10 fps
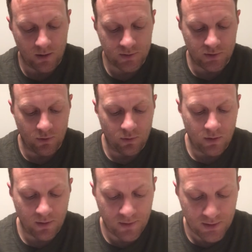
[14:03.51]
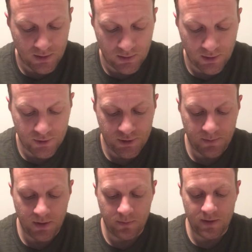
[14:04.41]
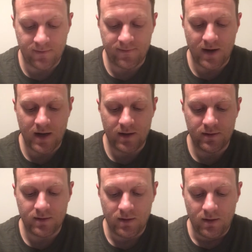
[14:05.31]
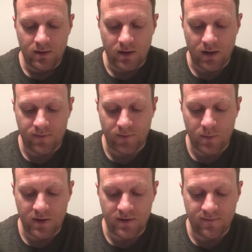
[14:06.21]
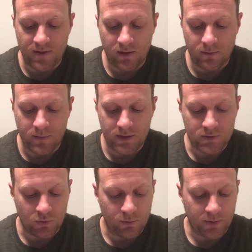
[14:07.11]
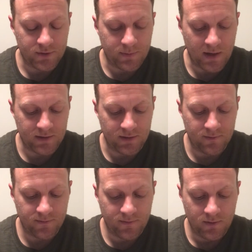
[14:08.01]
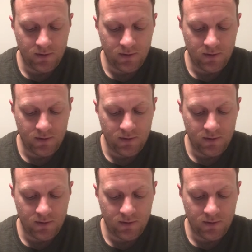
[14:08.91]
Also, authentic leadership can be defined from a developmental perspective.